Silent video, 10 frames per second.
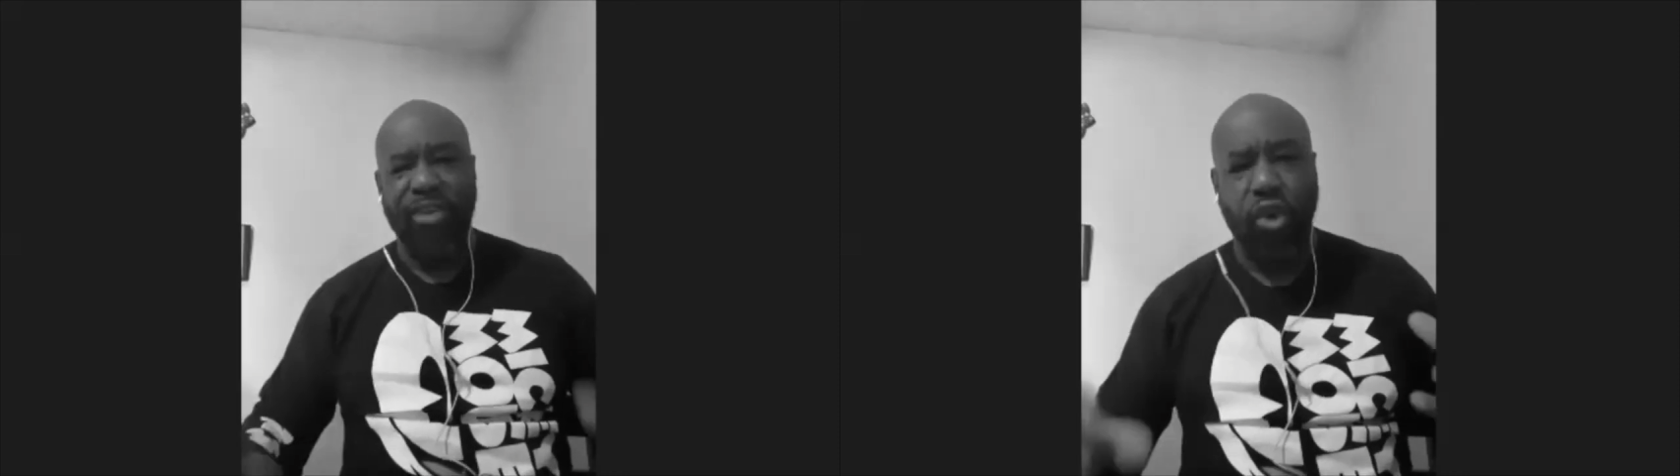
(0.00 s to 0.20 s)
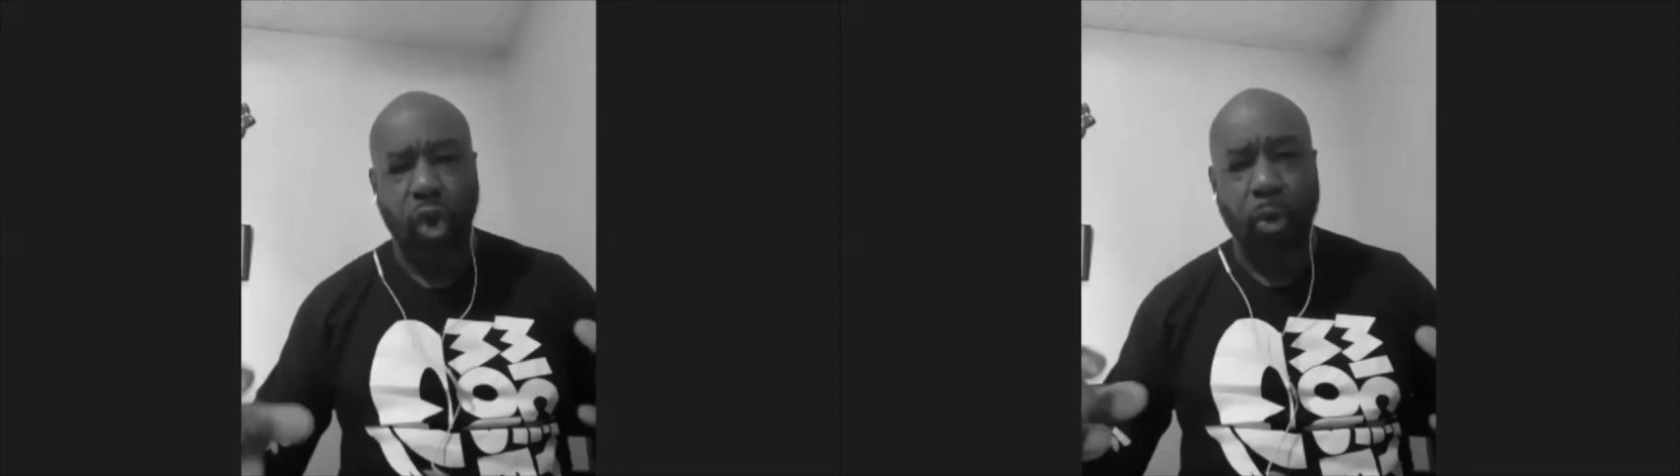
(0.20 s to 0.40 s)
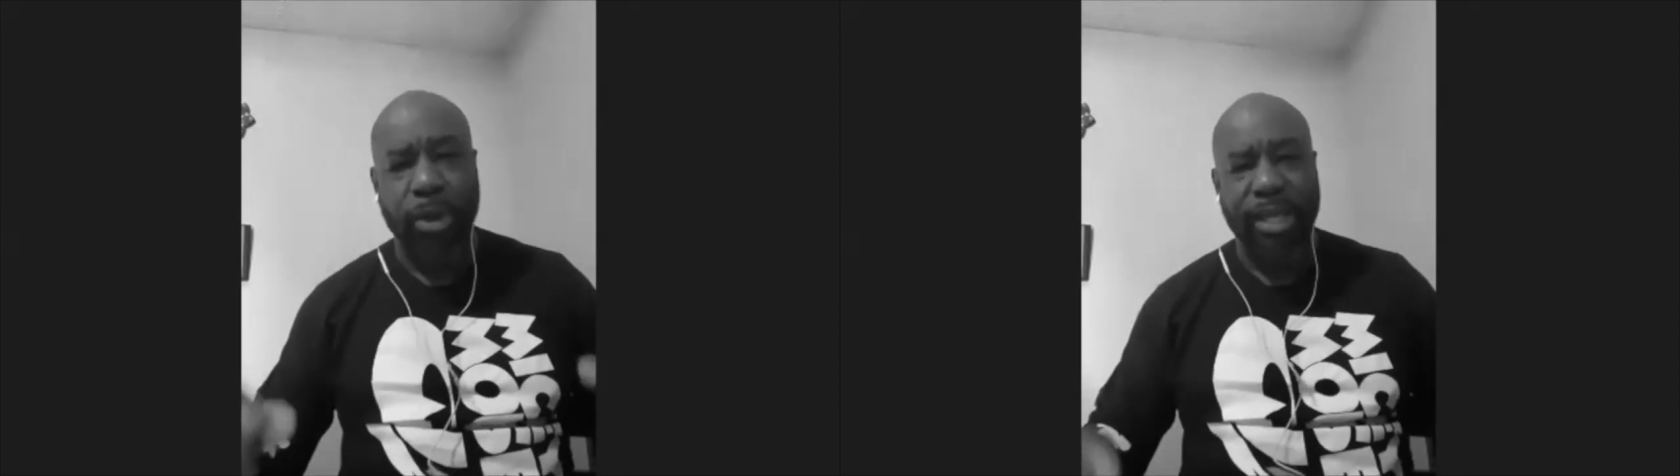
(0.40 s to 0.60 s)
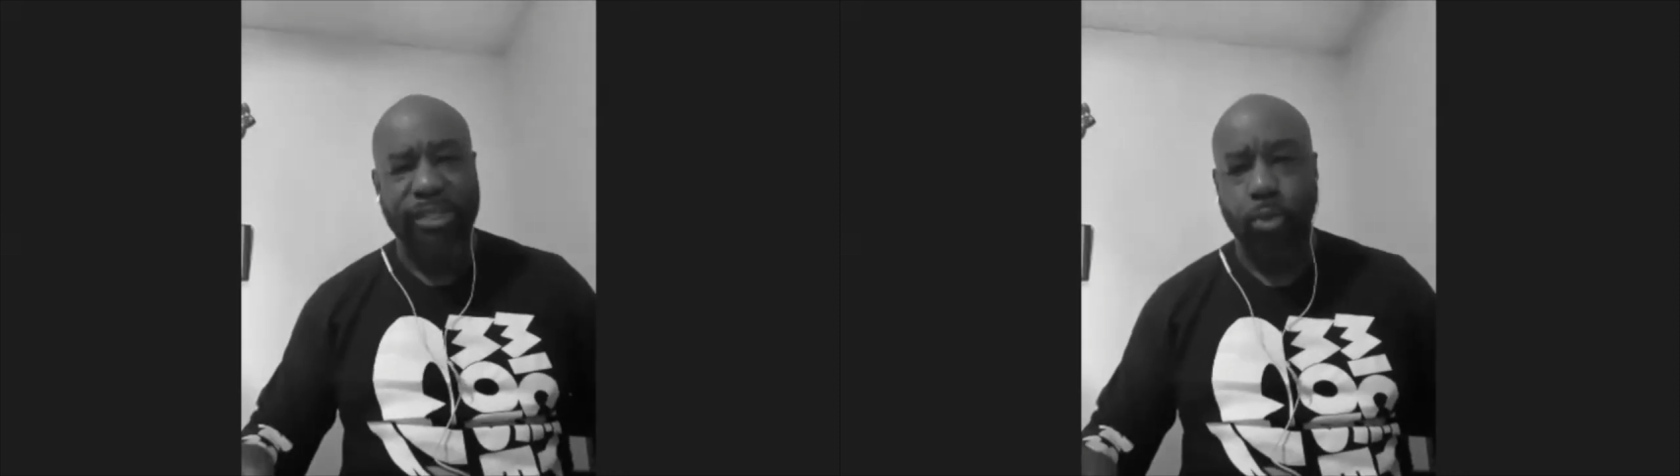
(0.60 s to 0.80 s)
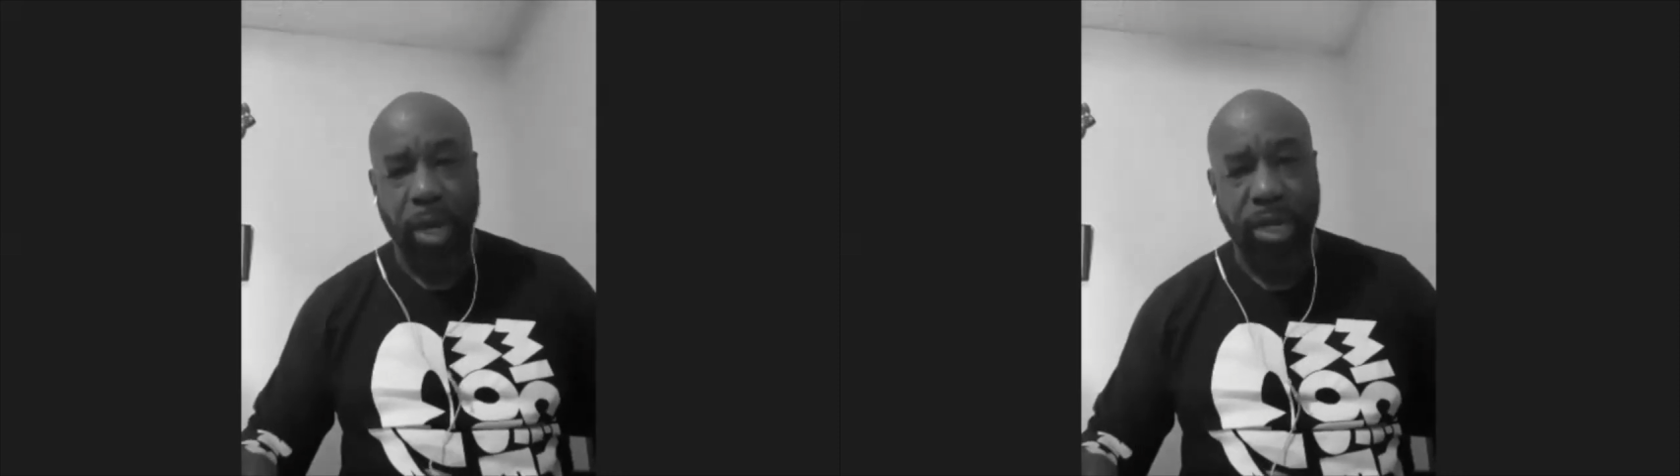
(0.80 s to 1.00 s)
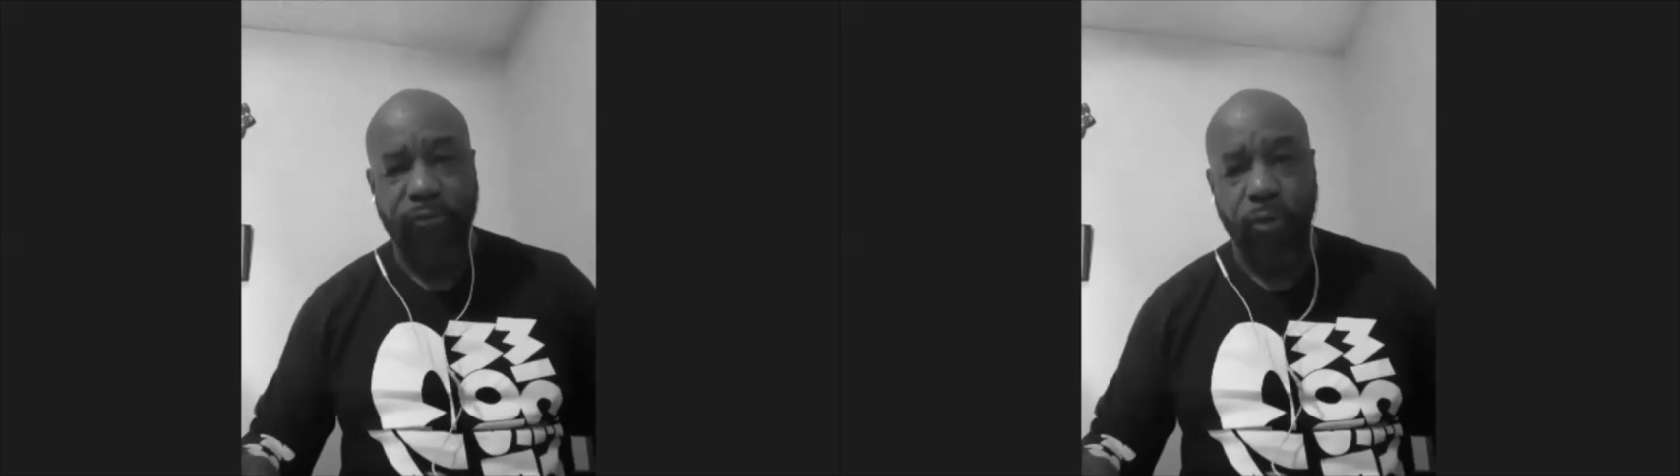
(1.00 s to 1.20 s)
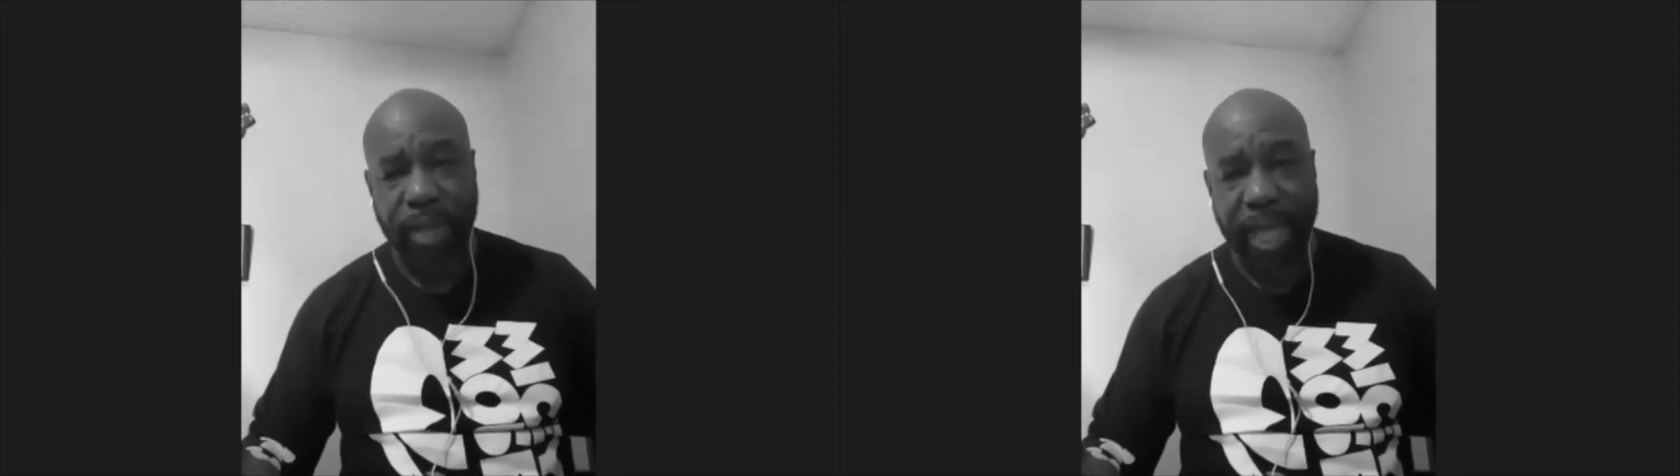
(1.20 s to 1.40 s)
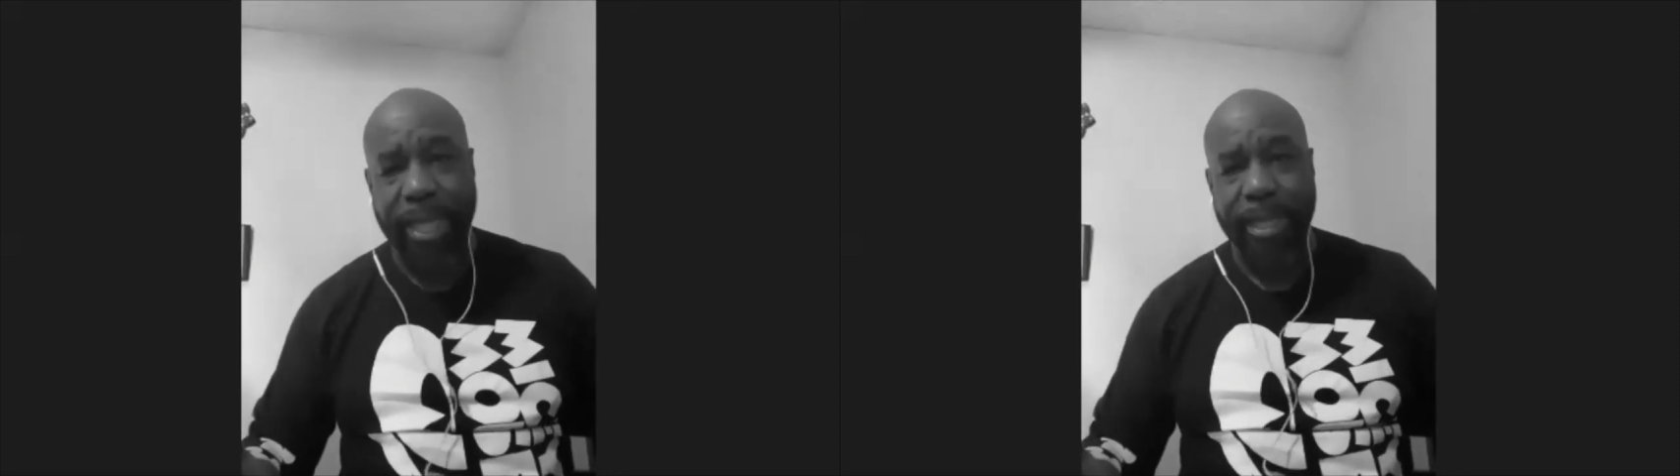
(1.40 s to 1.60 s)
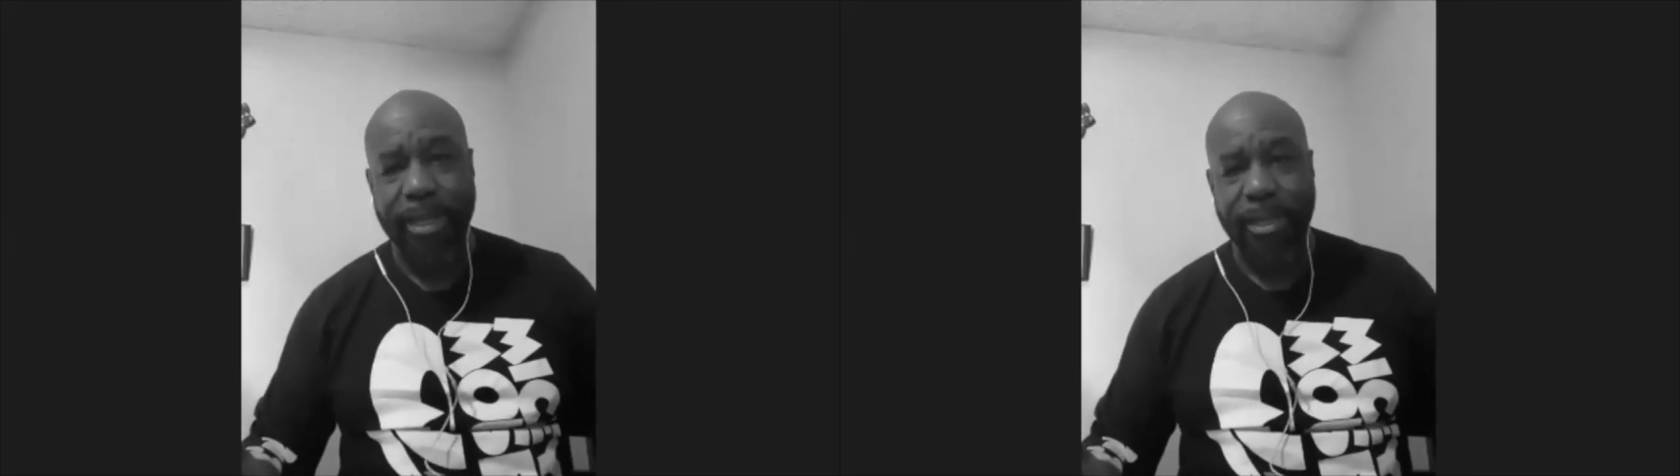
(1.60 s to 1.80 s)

glorious, wonderful day,